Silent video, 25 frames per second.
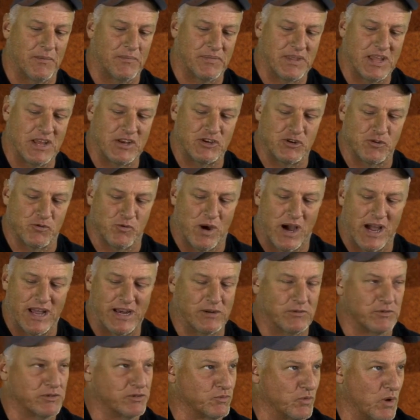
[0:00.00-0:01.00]

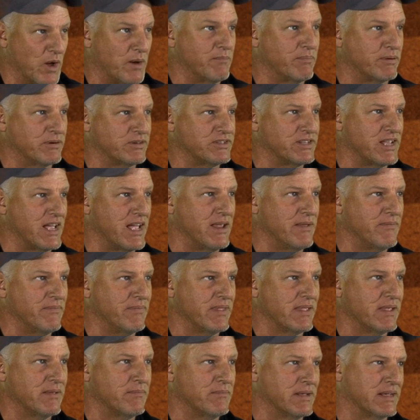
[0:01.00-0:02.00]
nationwide it was 1%,
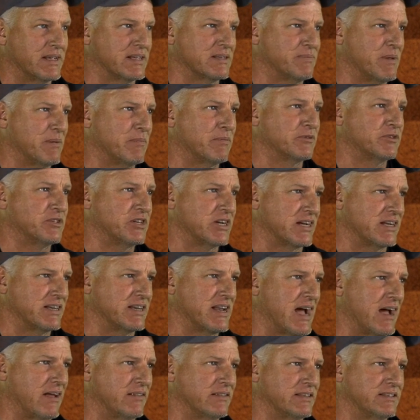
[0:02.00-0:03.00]
because people
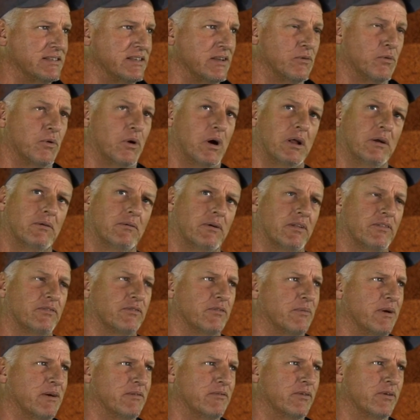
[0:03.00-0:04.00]
chickened out and they said, well, I don't want
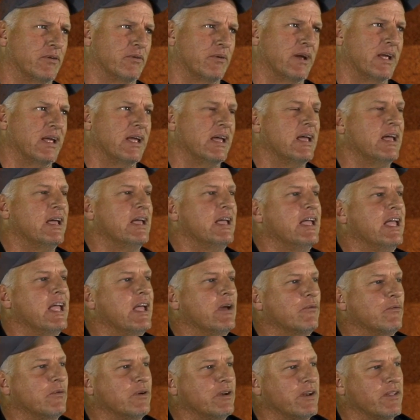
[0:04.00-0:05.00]
to throw my vote away.
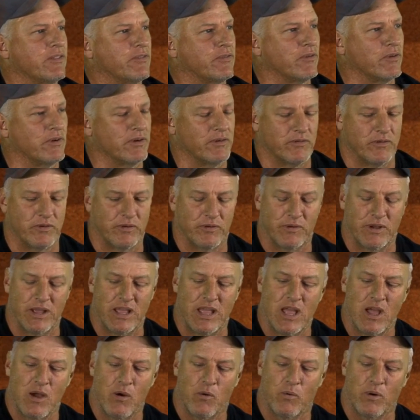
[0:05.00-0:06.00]
It wouldn't have thrown a vote
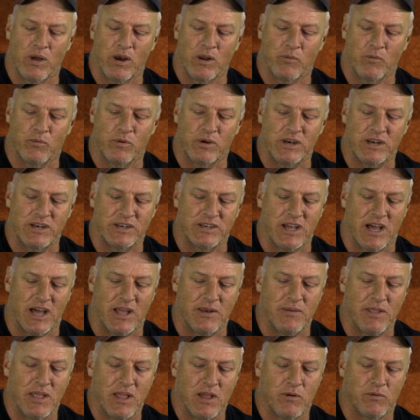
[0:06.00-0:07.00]
away. What it would have
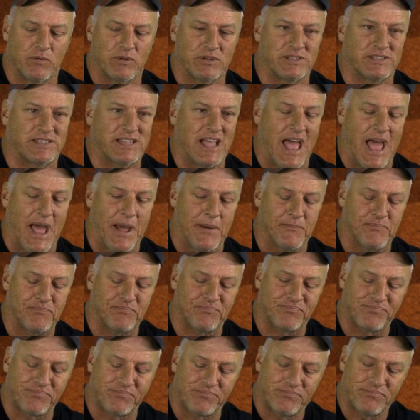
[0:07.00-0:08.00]
done was that
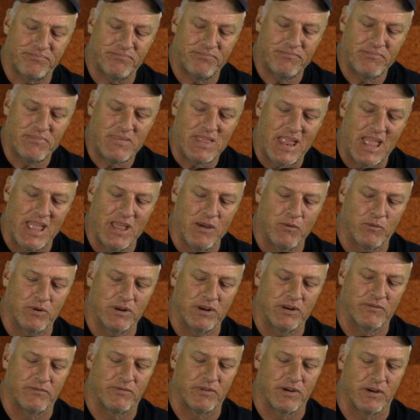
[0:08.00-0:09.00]
it
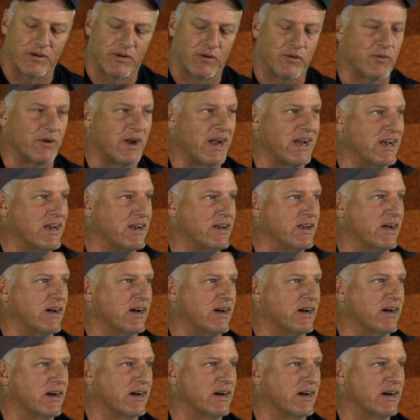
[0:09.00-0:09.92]
would have created,